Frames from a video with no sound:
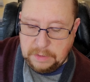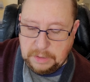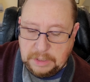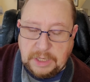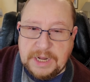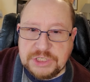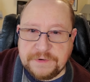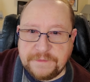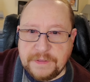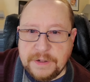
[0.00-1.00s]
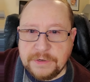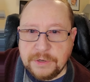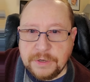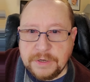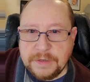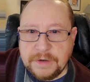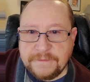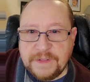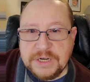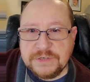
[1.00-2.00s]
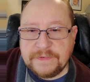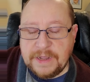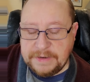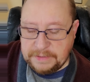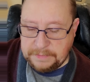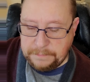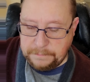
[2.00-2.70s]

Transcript: clash of thunder and flash of lightning,